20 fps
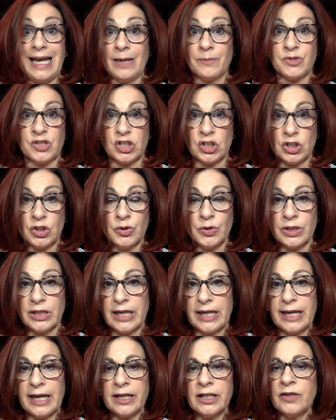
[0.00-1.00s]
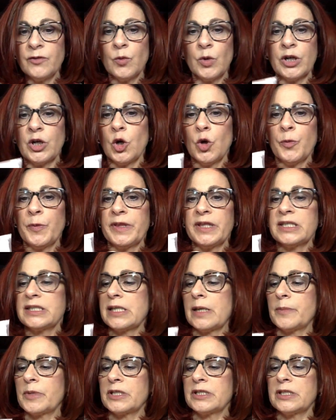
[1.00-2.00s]
Absolutely. I don't even want to open
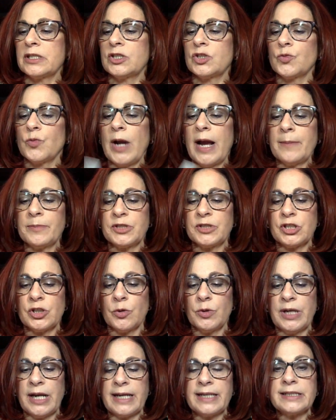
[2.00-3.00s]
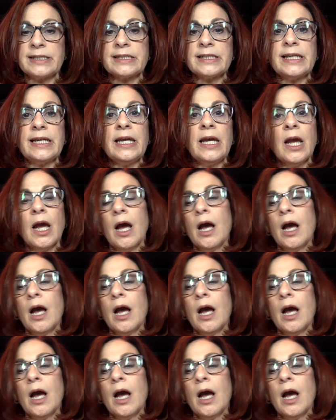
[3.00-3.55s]
this up because it's wrapped so nicely.